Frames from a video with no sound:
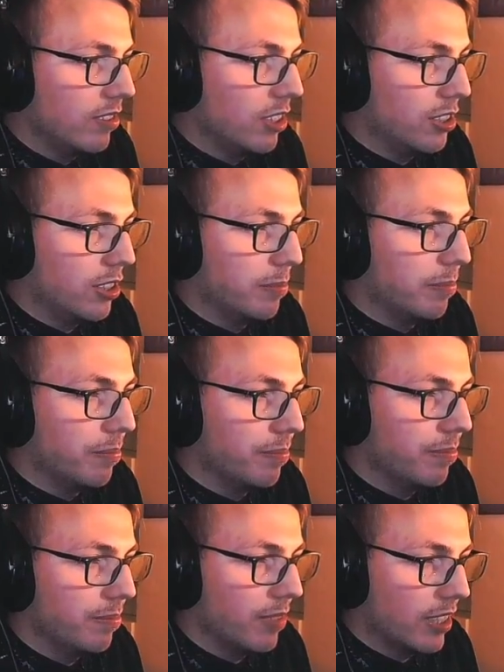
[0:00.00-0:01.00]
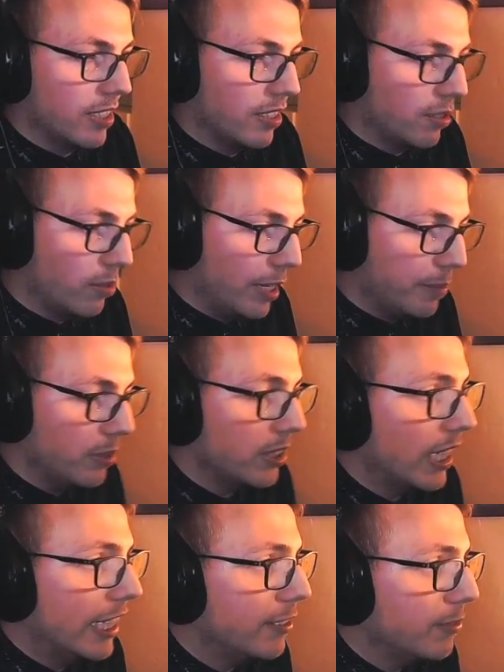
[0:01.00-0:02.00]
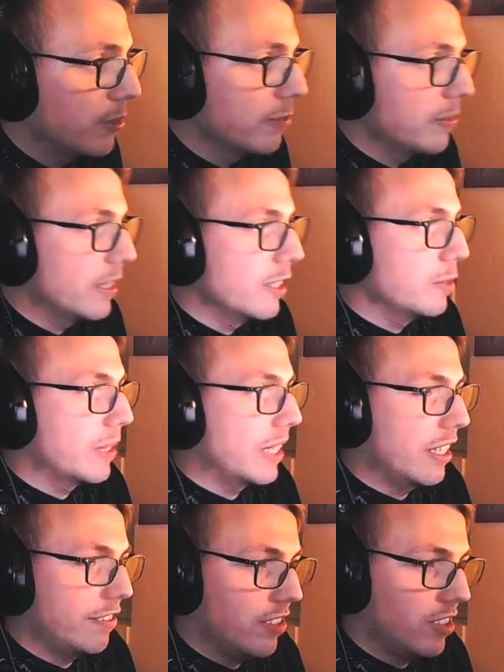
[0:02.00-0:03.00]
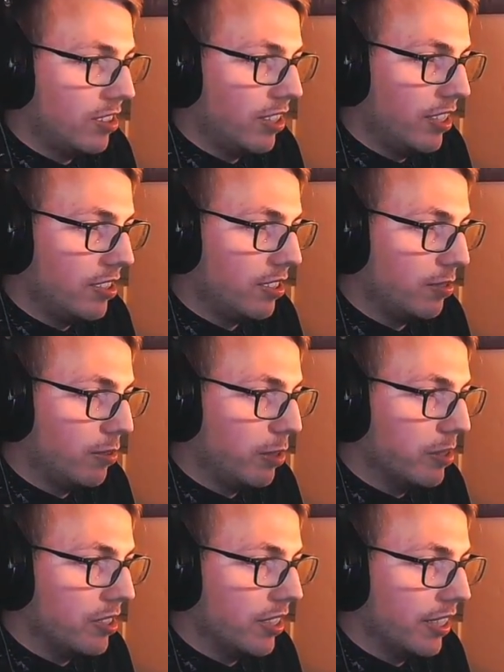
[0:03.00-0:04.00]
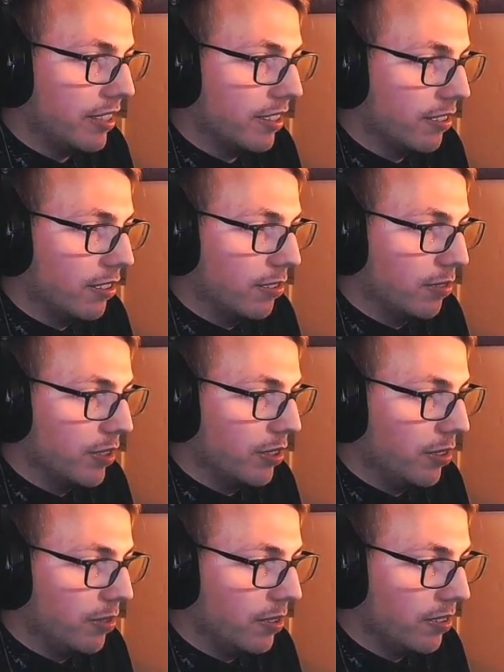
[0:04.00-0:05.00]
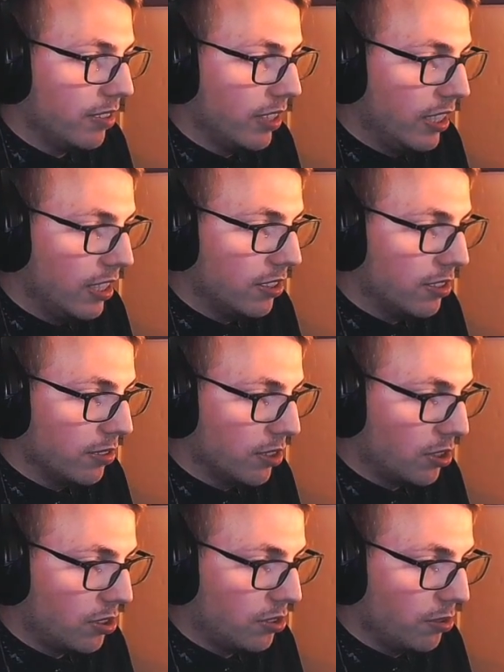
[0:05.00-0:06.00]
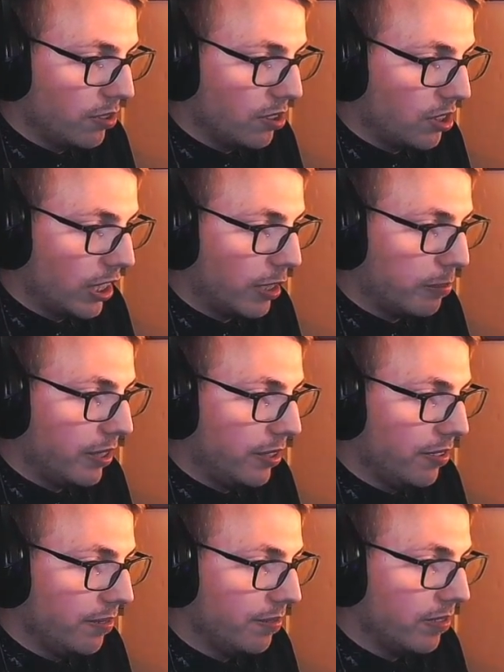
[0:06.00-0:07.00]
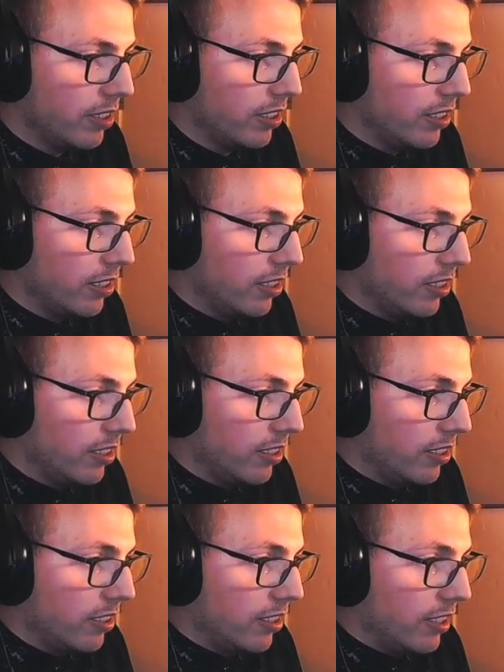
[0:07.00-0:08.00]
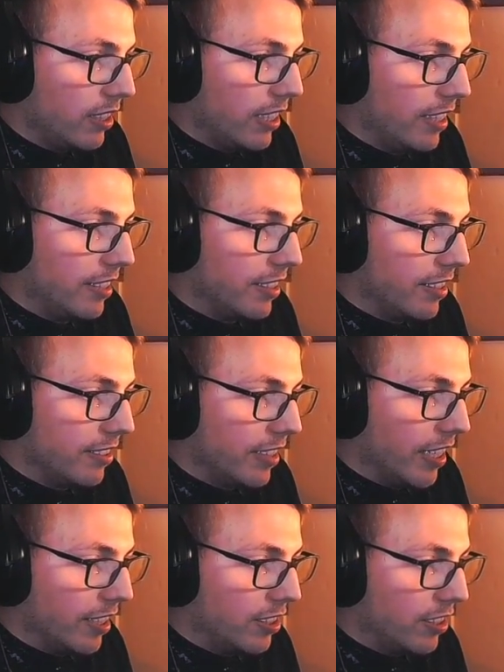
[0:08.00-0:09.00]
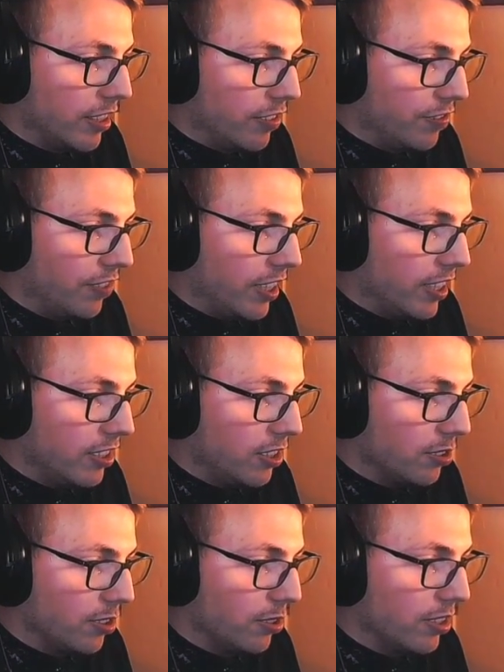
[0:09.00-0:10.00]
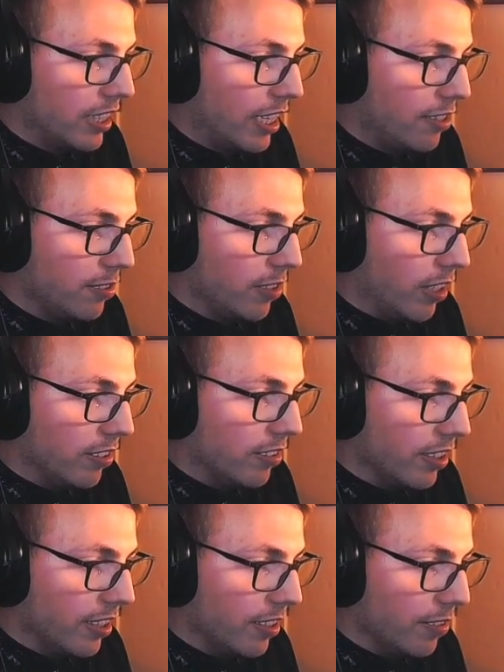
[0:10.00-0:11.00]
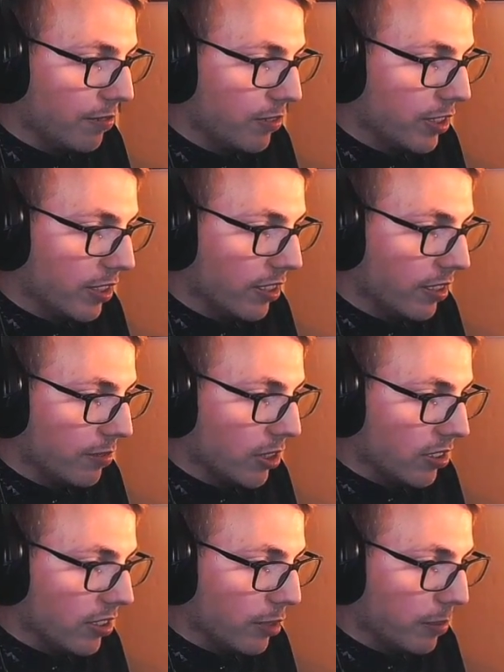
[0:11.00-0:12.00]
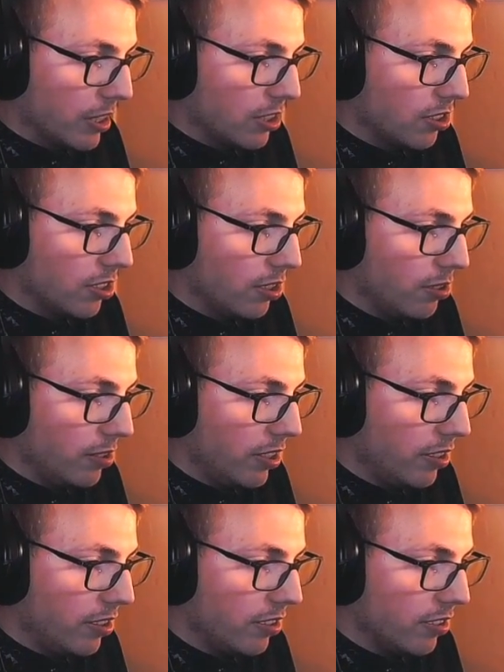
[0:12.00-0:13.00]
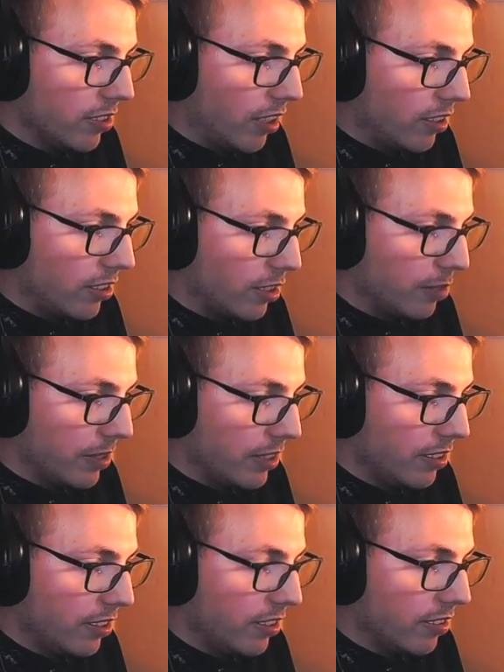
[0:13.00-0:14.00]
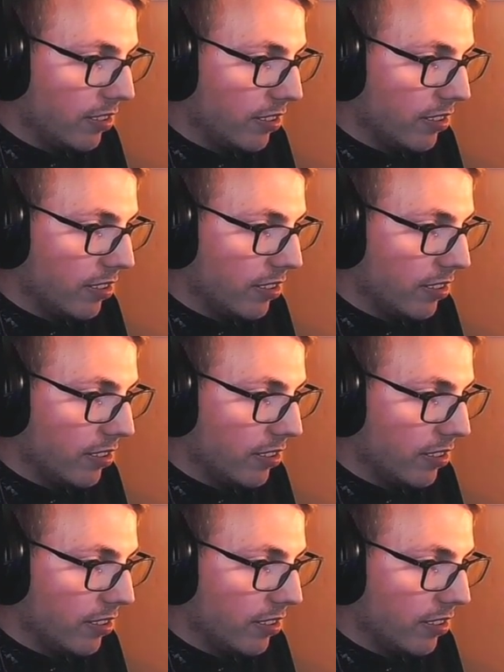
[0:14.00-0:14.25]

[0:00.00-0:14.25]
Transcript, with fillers: Some actually quite precise movement in the beginning of this stage. One mistake can go very wrong. So just doing the setup here, and then yeah, it's funny to notice how just a little bit slow here. Come on.